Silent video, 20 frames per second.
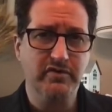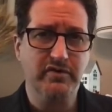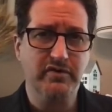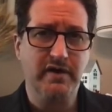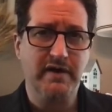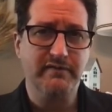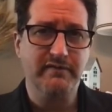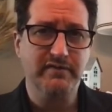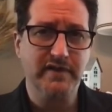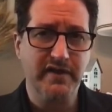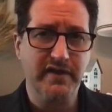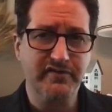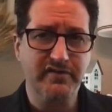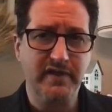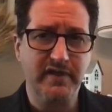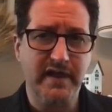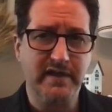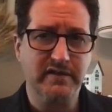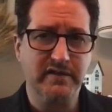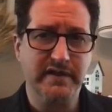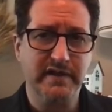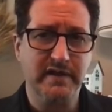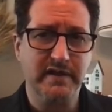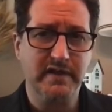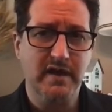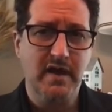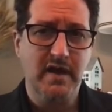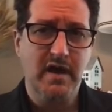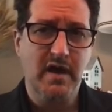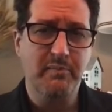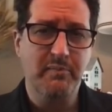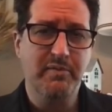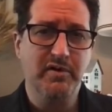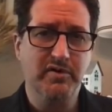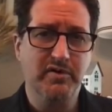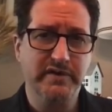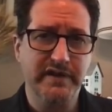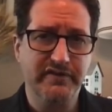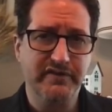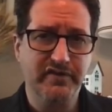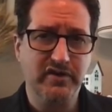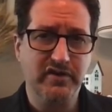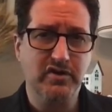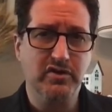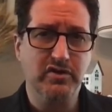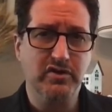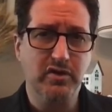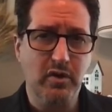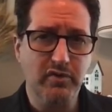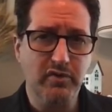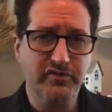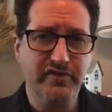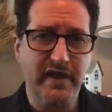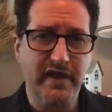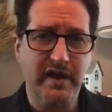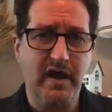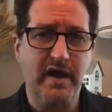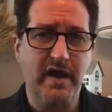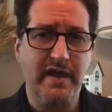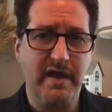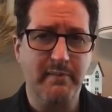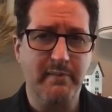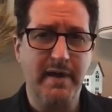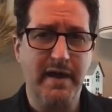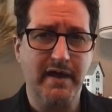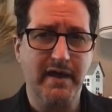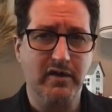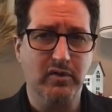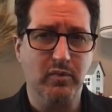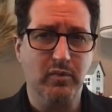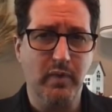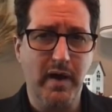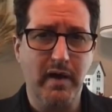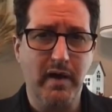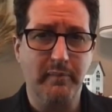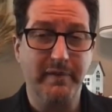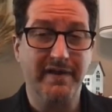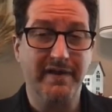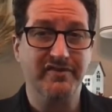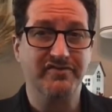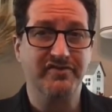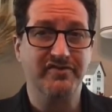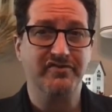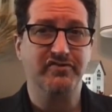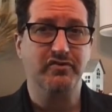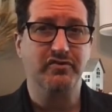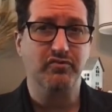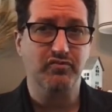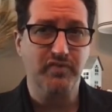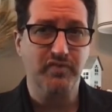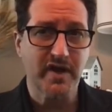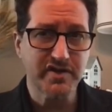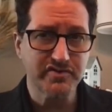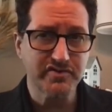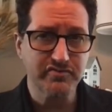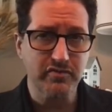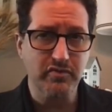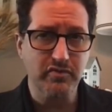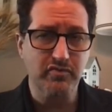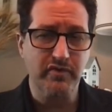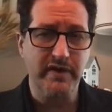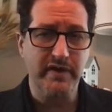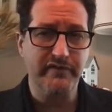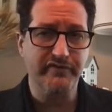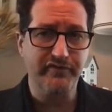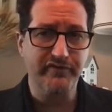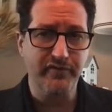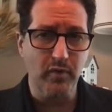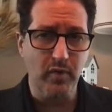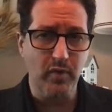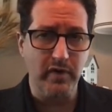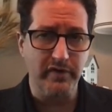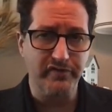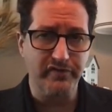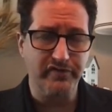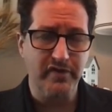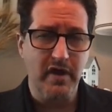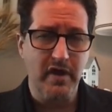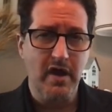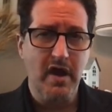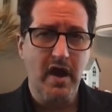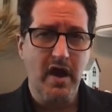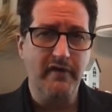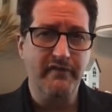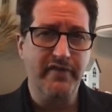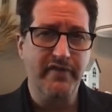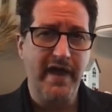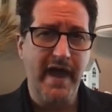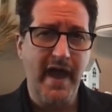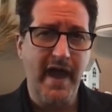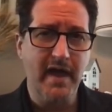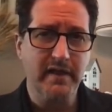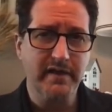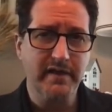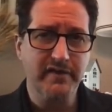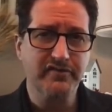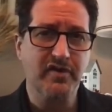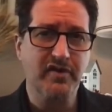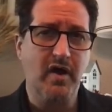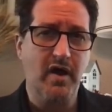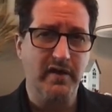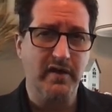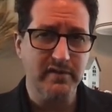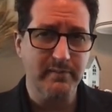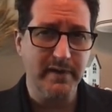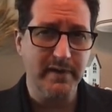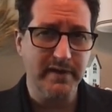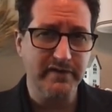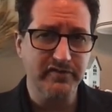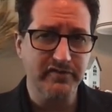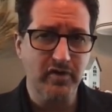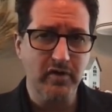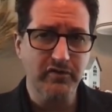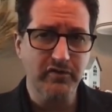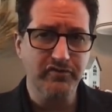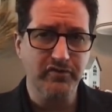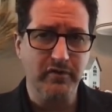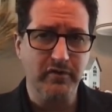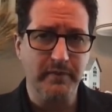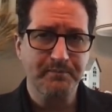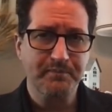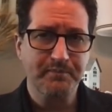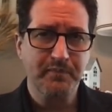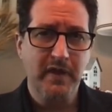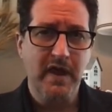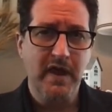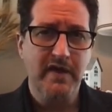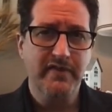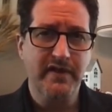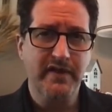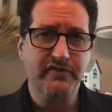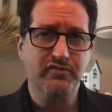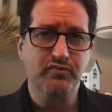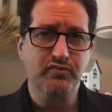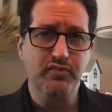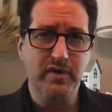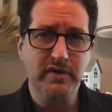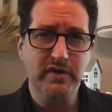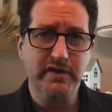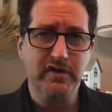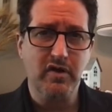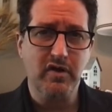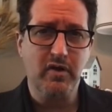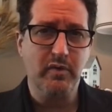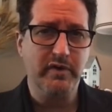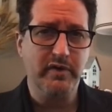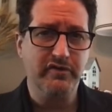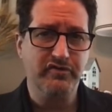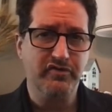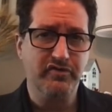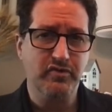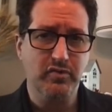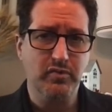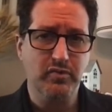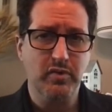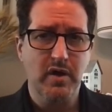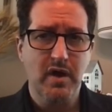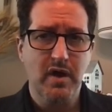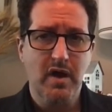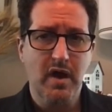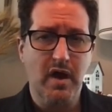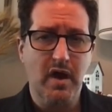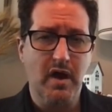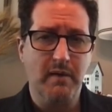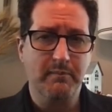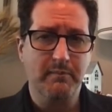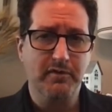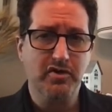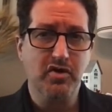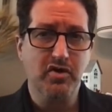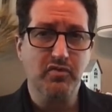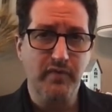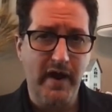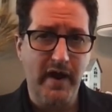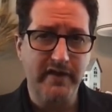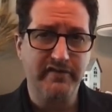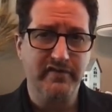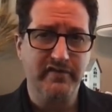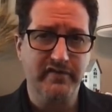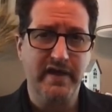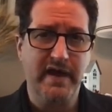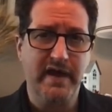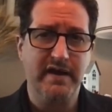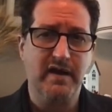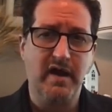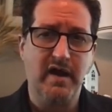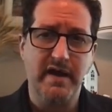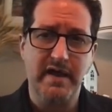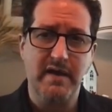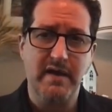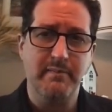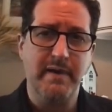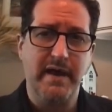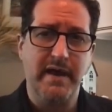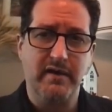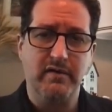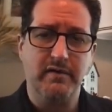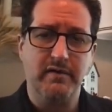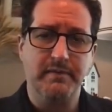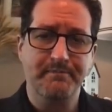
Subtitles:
You'll have less likely ability to close that IM angle well, because it's the retrograde force of the hallux on the metatarsal that's really going to correct that IM angle.